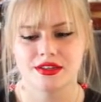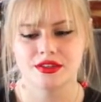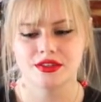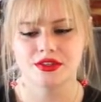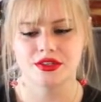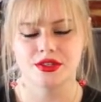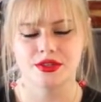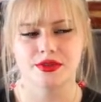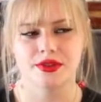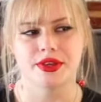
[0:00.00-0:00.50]

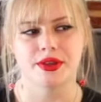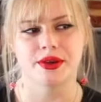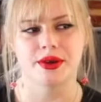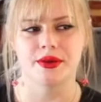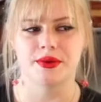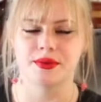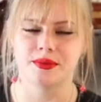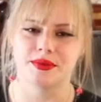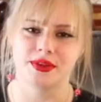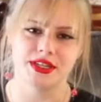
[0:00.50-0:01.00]
do their
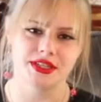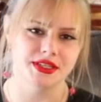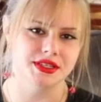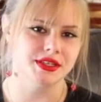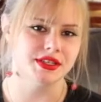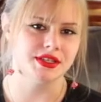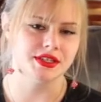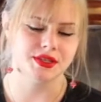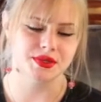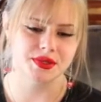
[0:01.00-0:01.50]
own
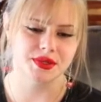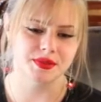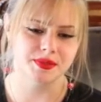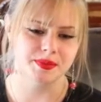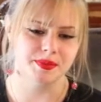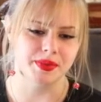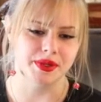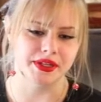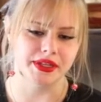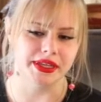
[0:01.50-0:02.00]
research
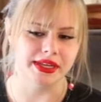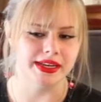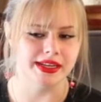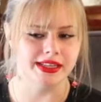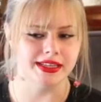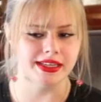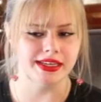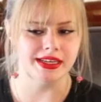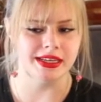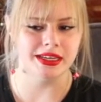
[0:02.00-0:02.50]

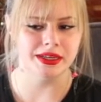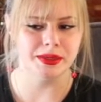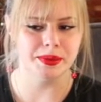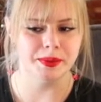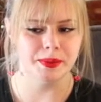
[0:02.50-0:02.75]
politically,